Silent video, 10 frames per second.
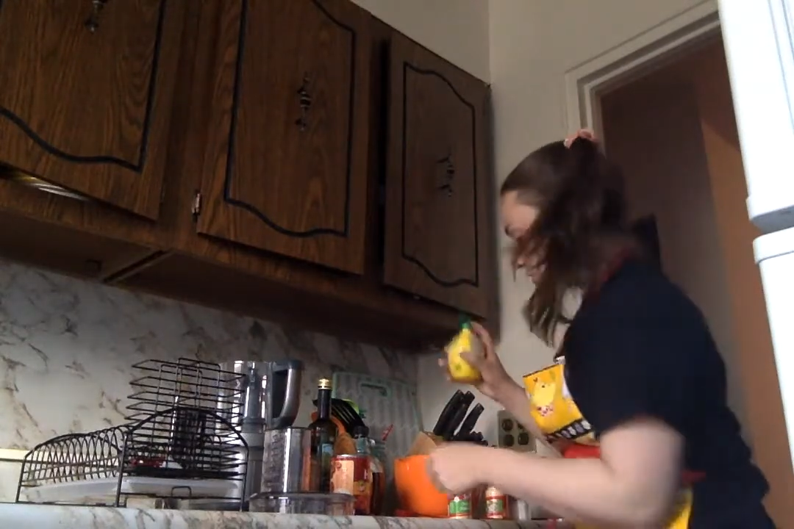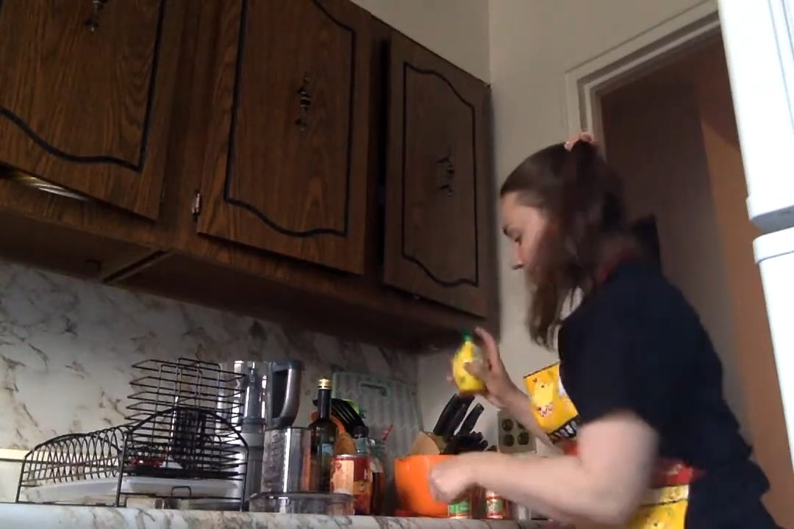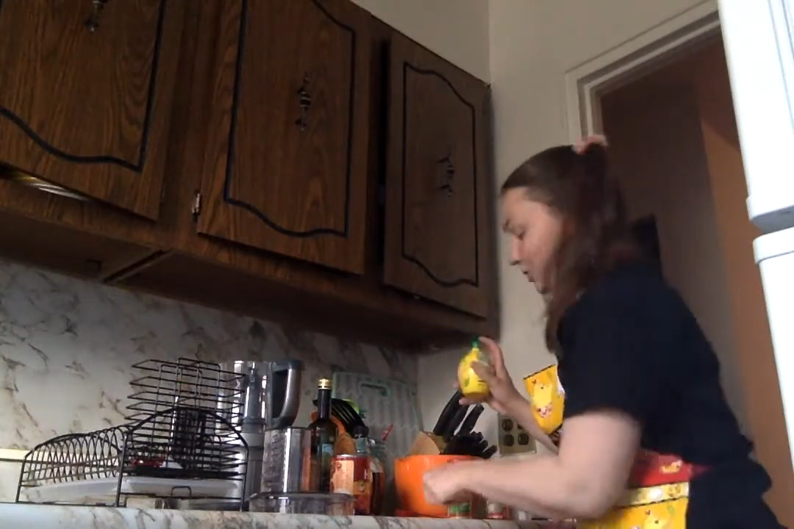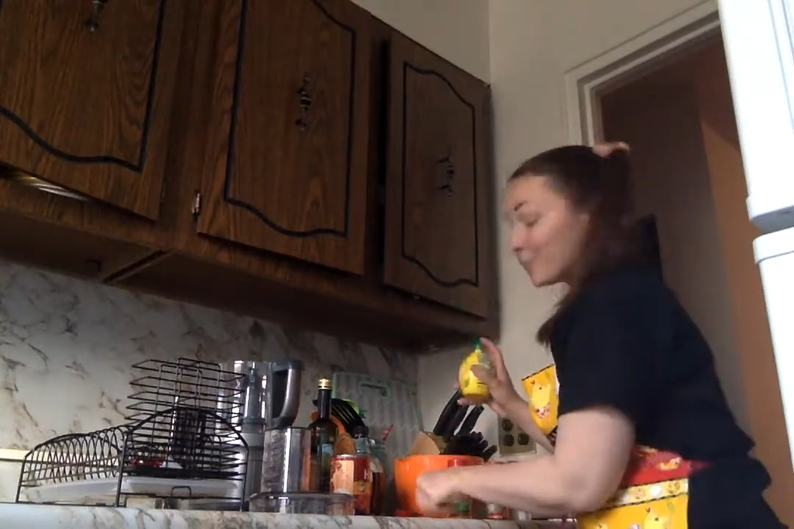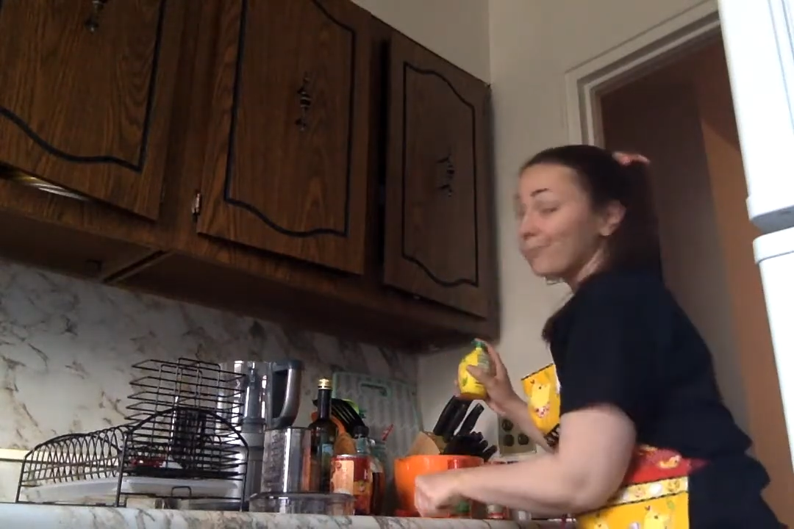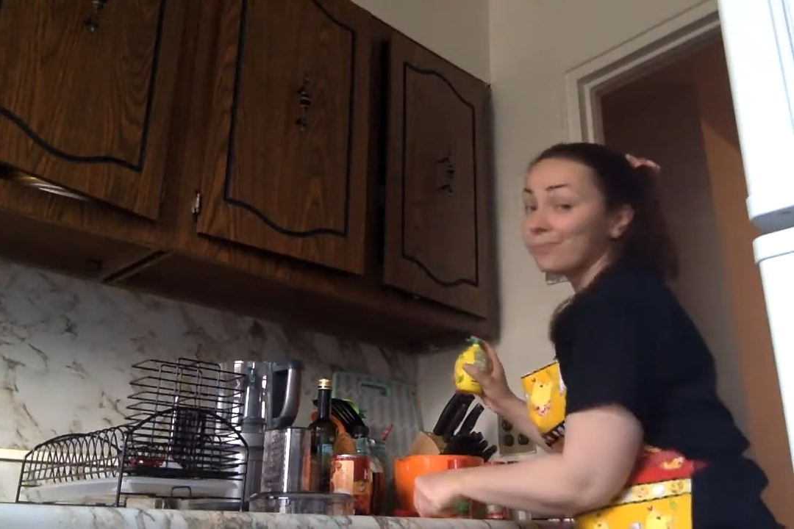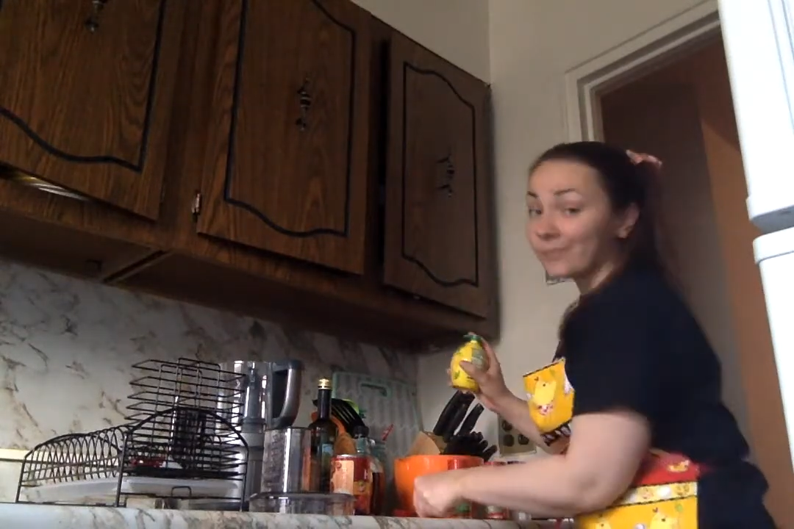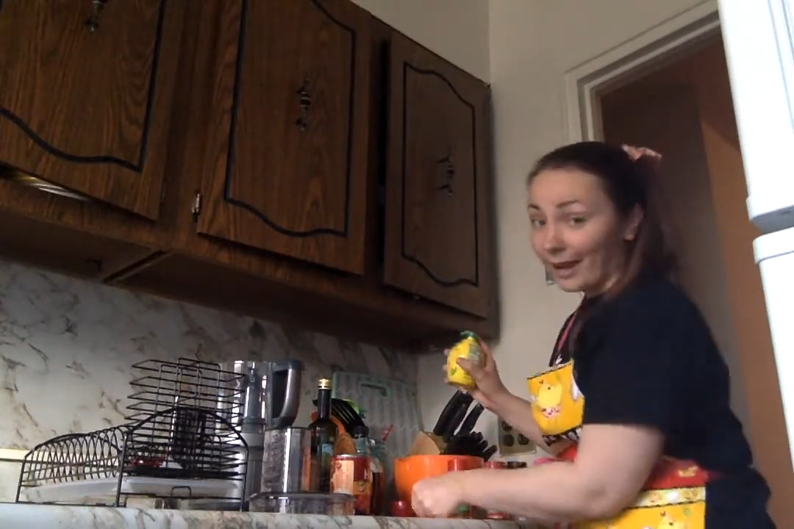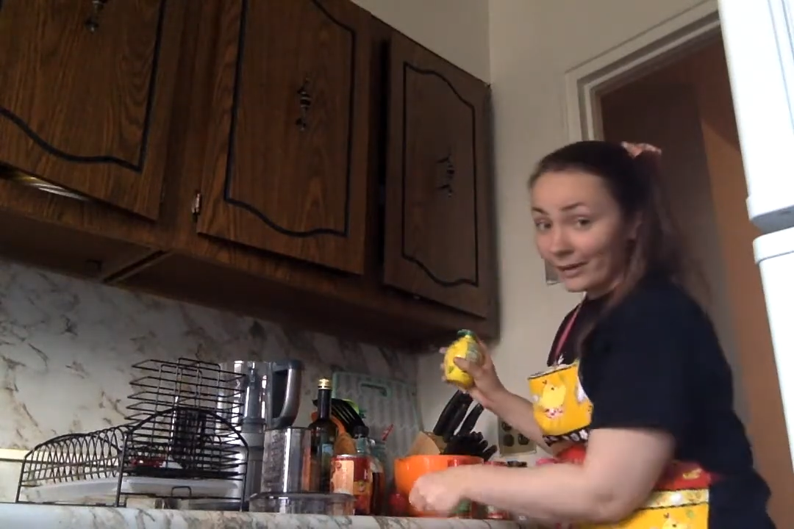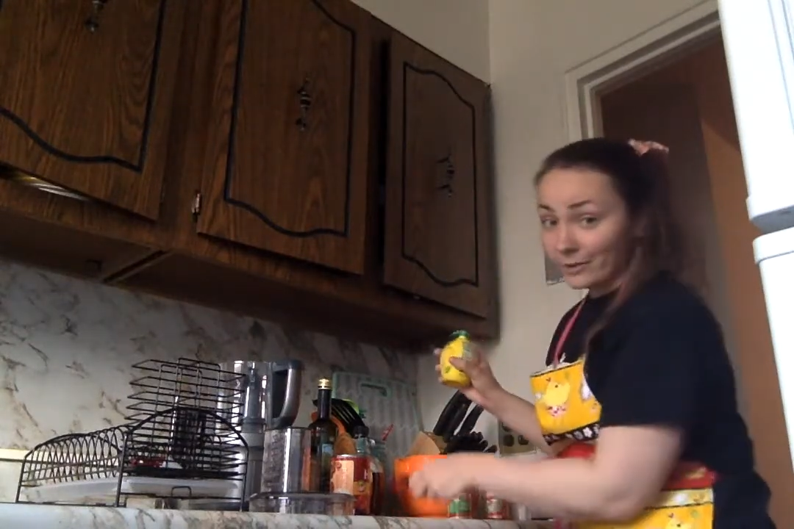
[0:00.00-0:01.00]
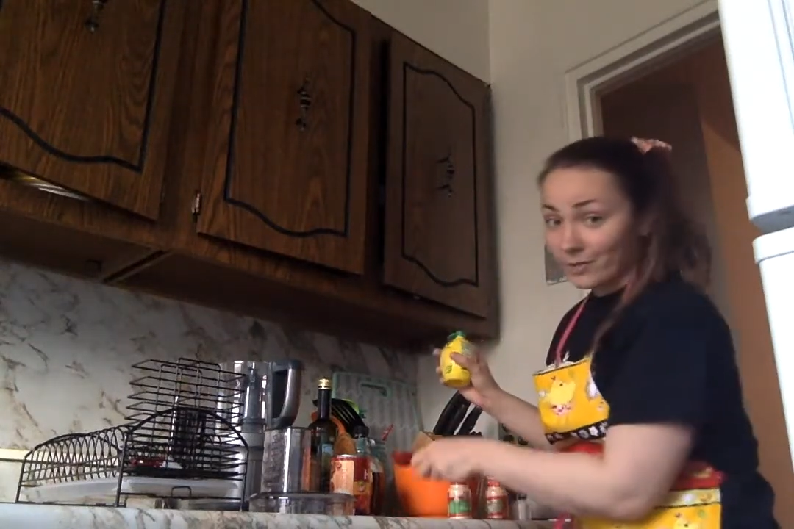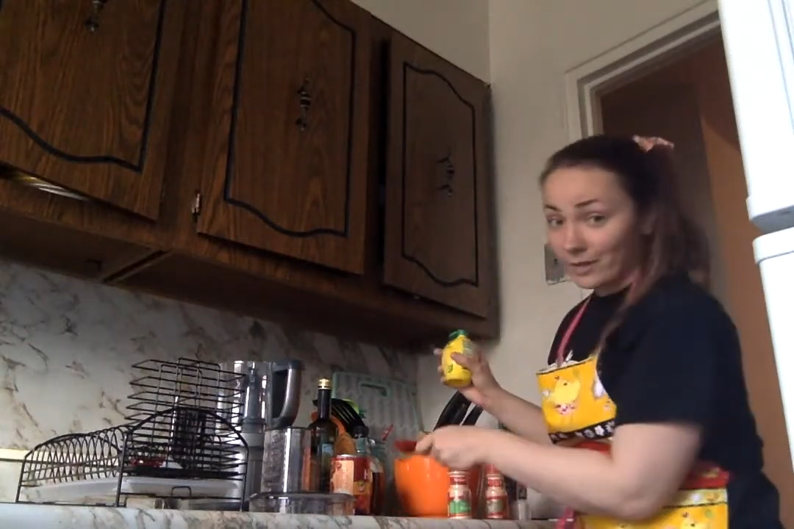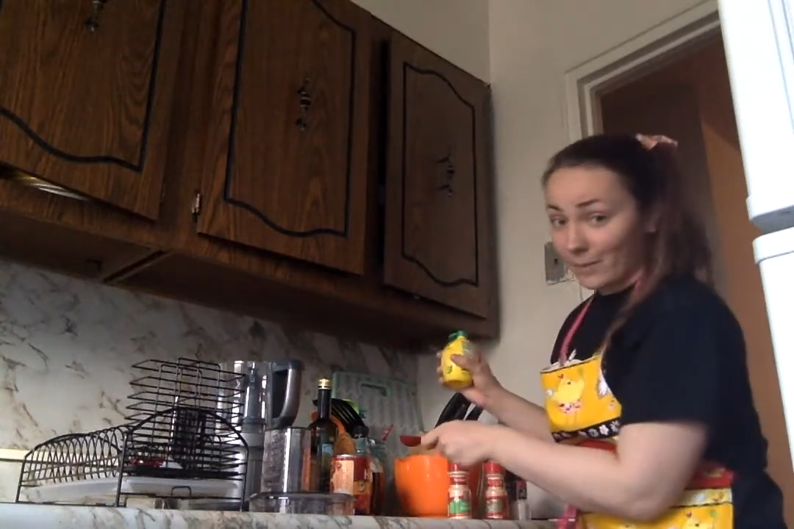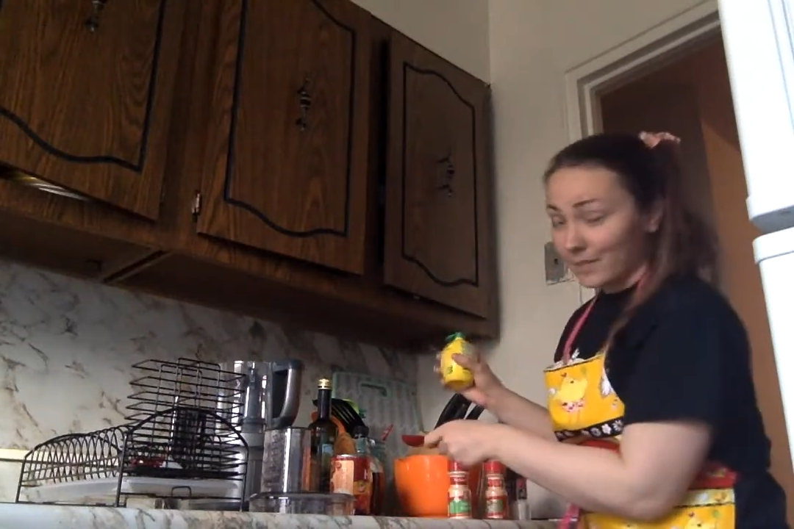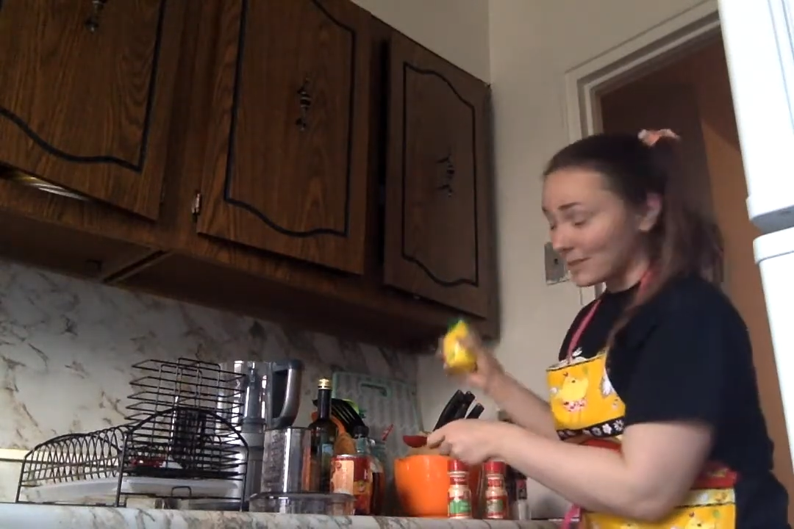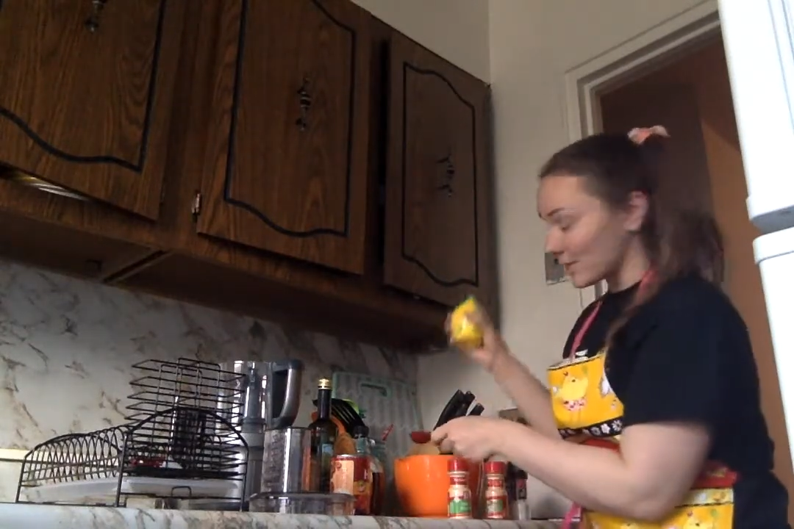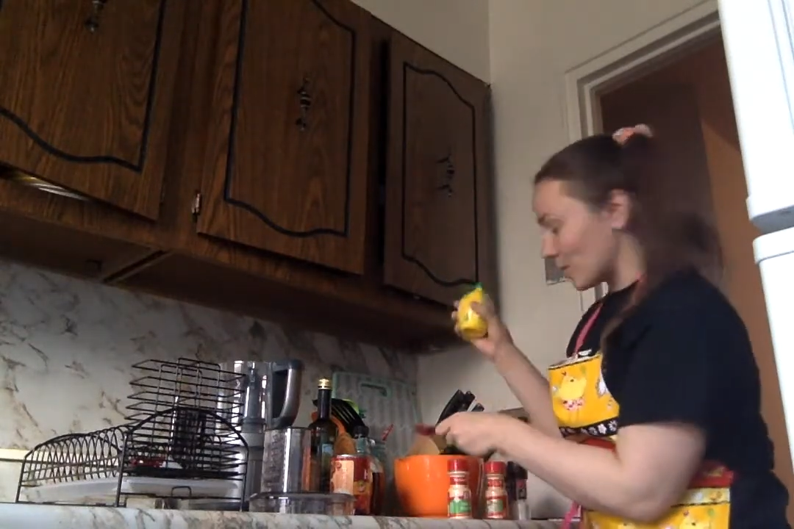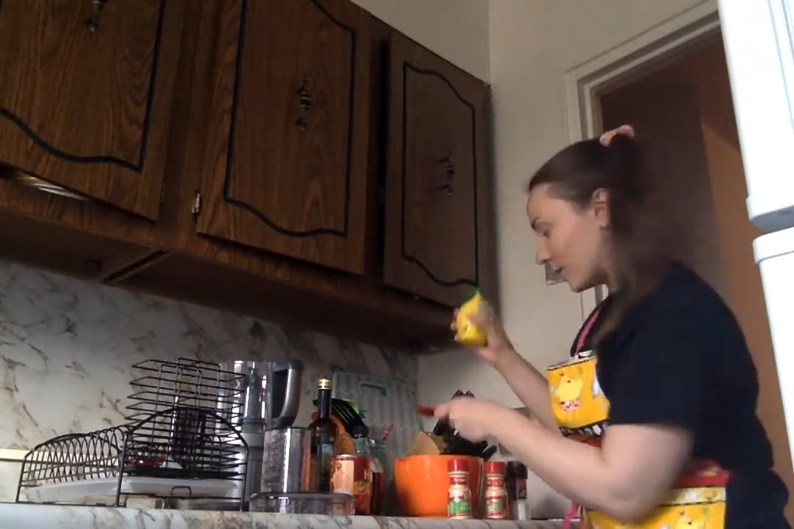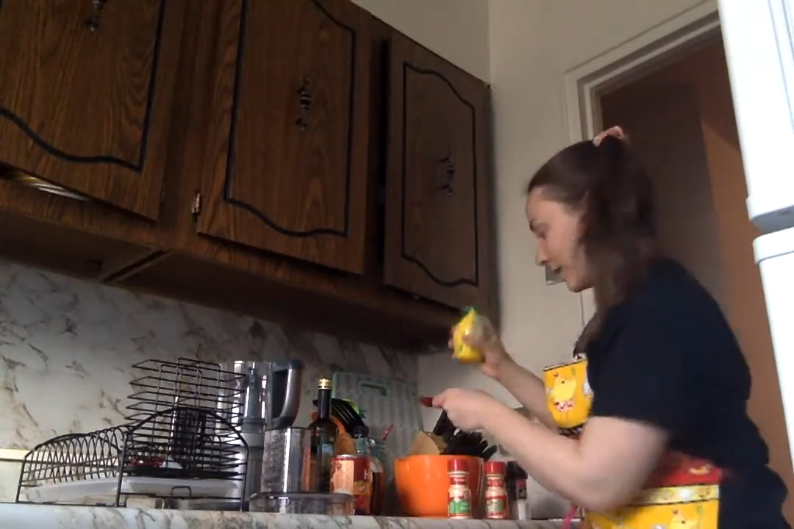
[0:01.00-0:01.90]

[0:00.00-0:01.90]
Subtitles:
juice. I don't have lemons, so